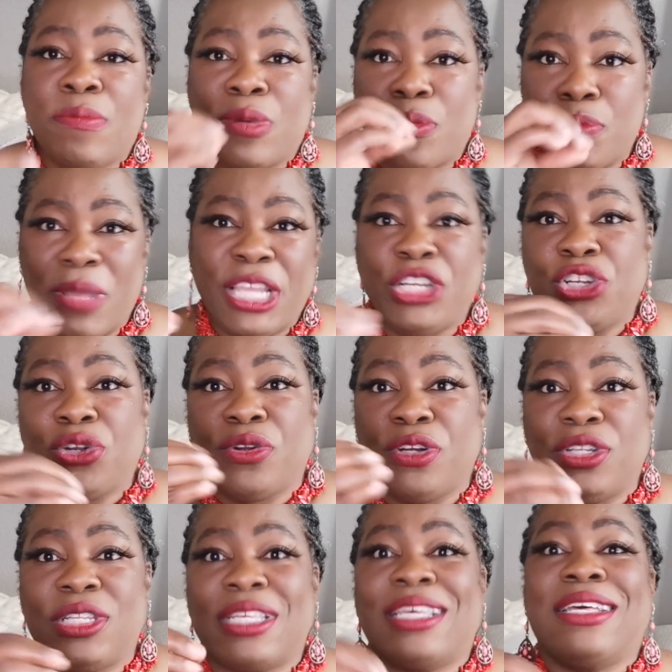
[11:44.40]
but make sure
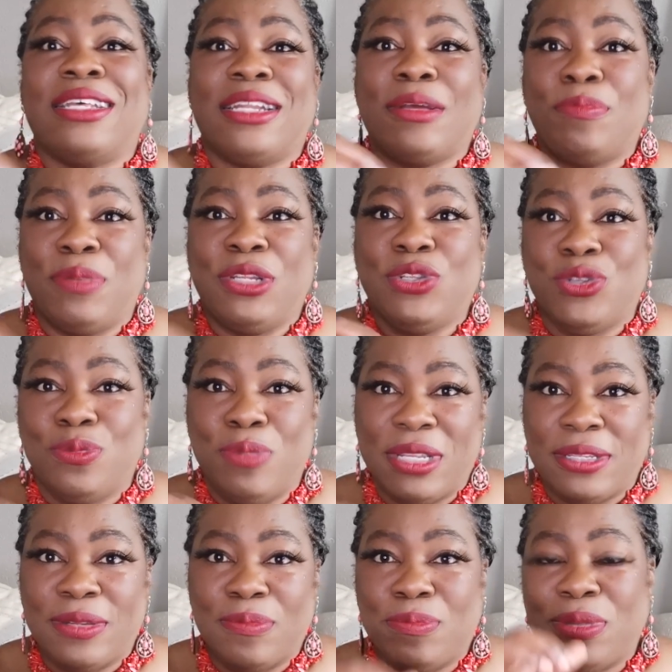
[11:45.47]
it's cut up into
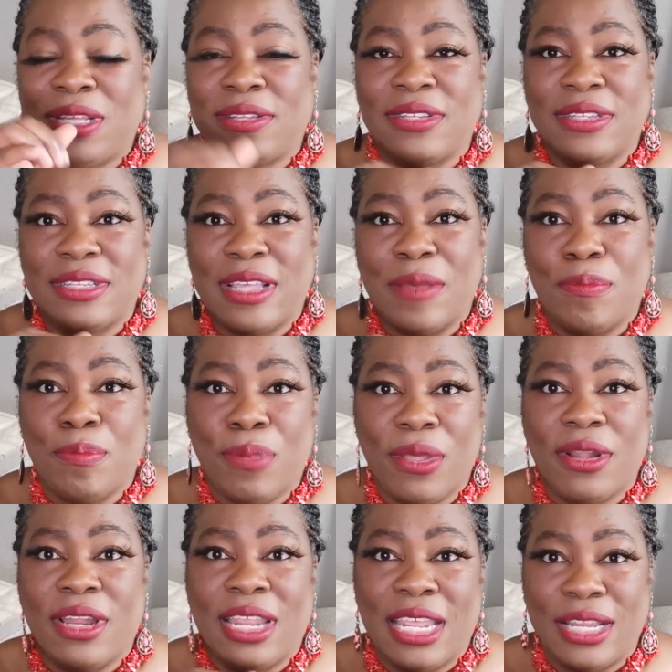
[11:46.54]
bits and pieces and
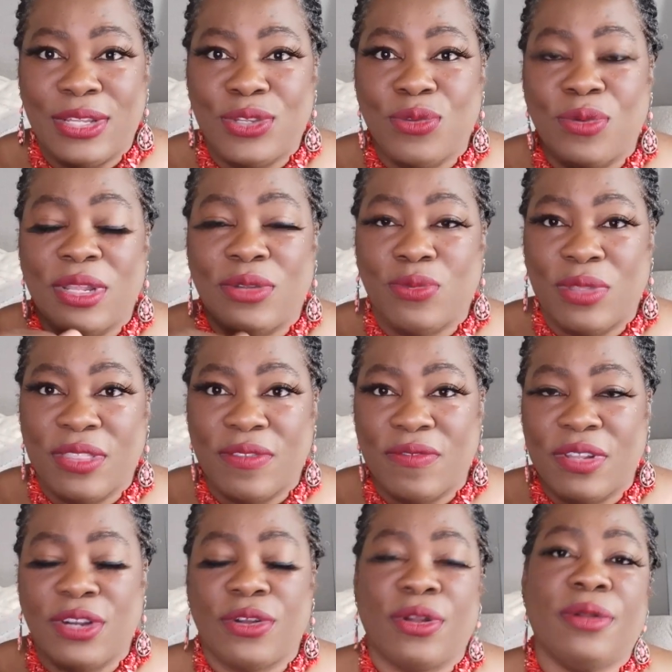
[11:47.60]
put into it with the
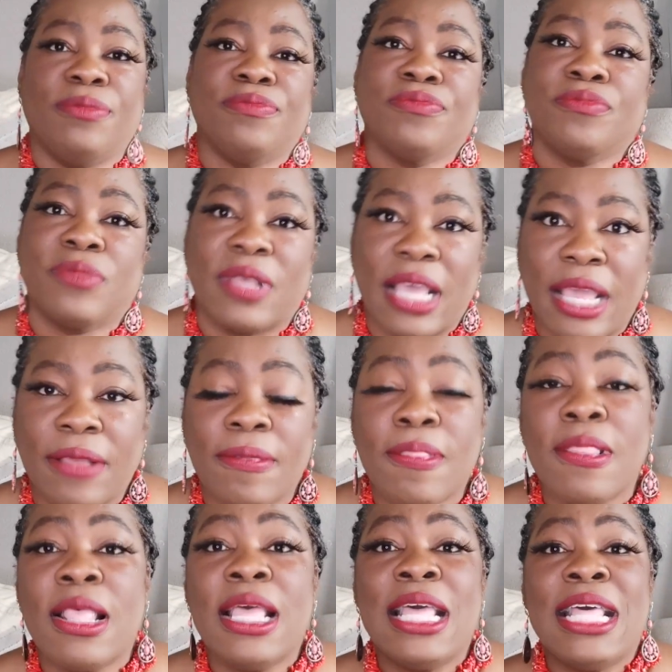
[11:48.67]
vinegar, okay?
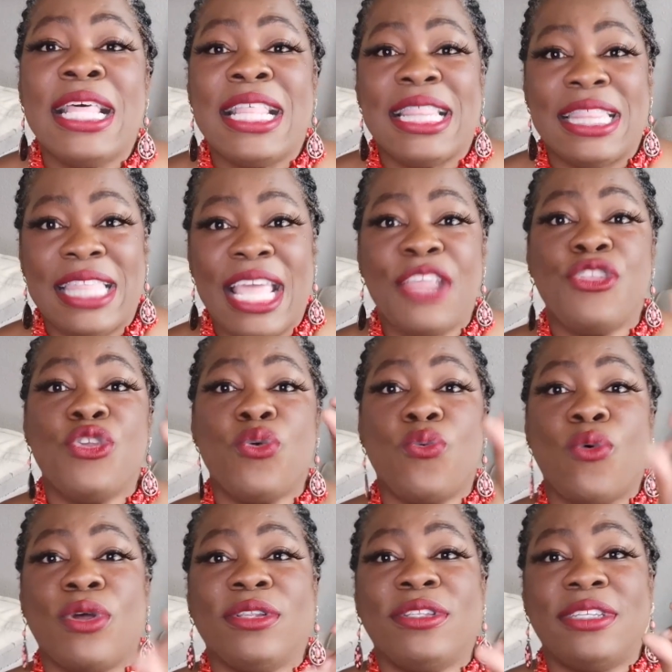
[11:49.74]
Then you
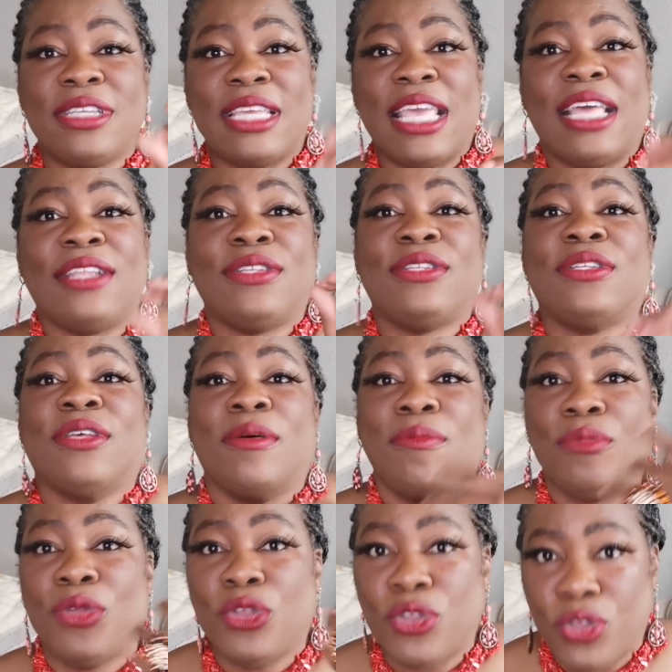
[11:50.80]
want to get
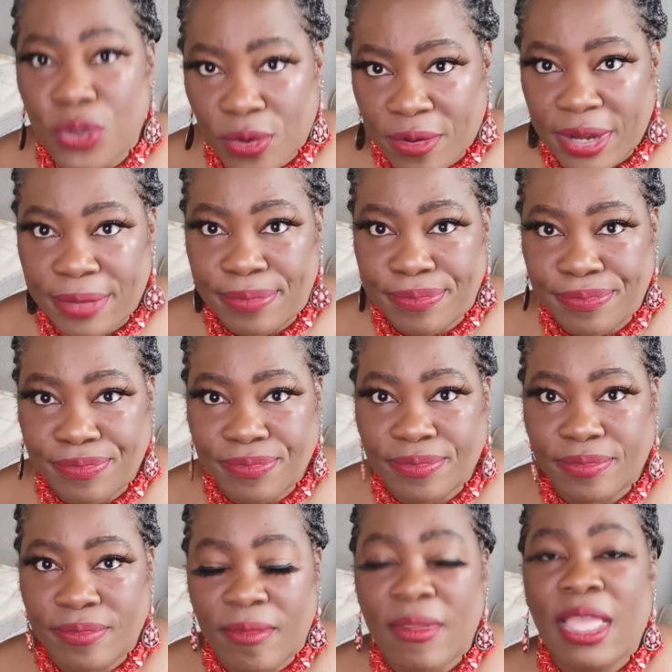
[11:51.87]
some urine.
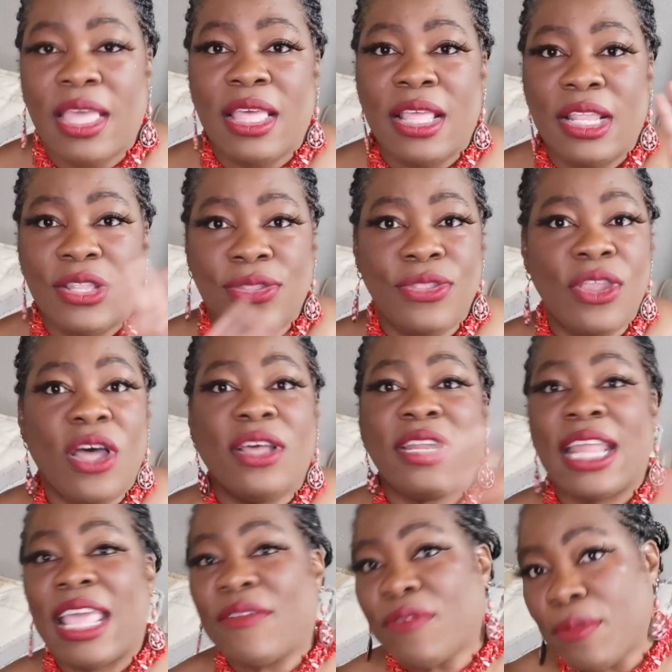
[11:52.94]

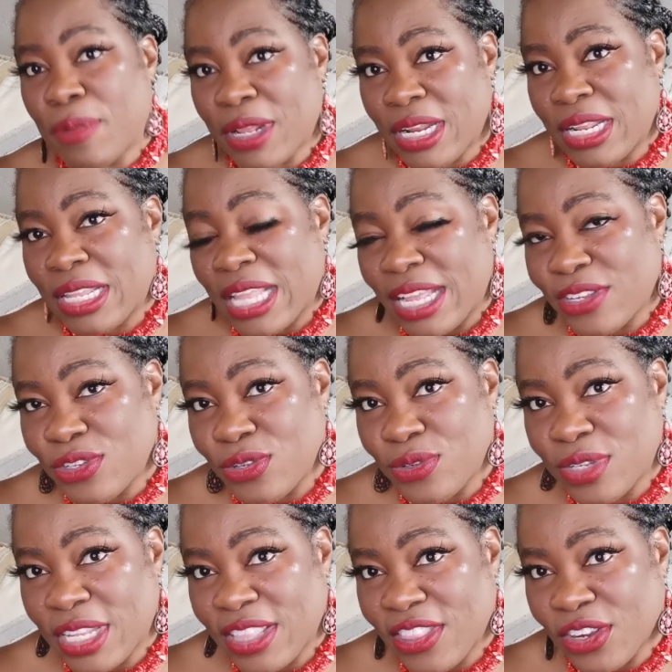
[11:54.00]
Not everybody likes
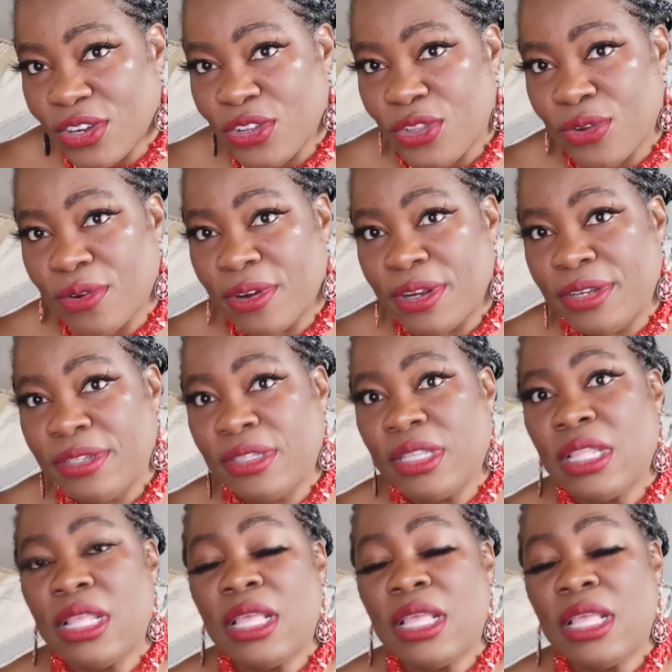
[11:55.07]
using their urine,